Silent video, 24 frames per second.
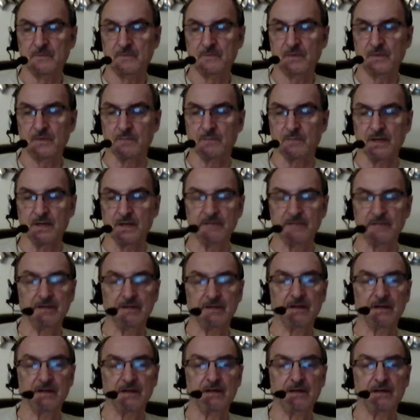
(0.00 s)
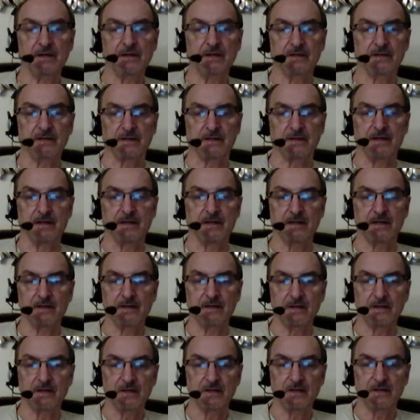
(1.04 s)
believing that
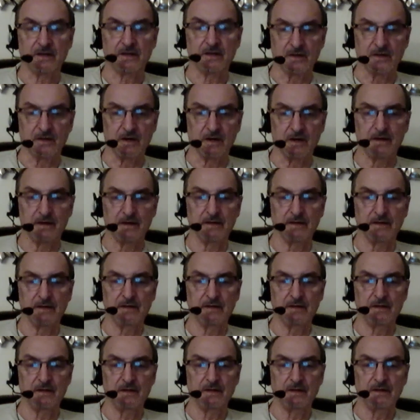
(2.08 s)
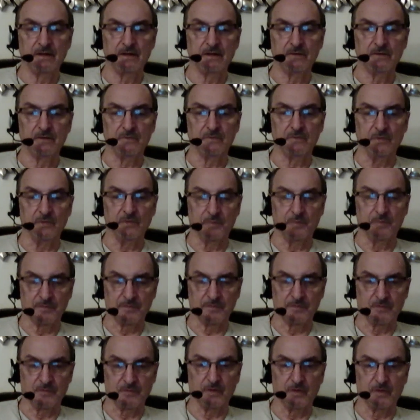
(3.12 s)
God will
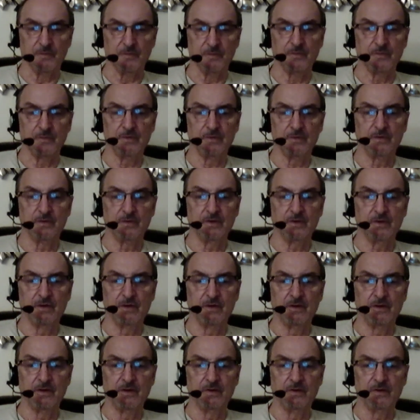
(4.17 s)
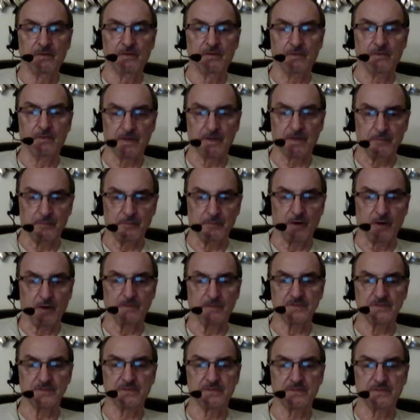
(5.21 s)
perform what He
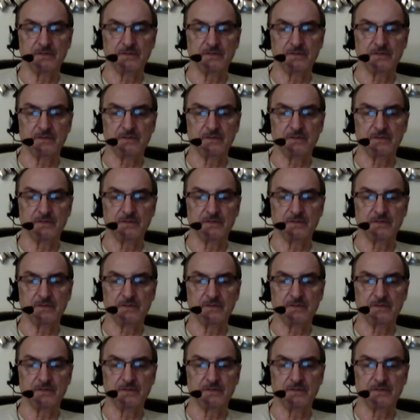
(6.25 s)
promised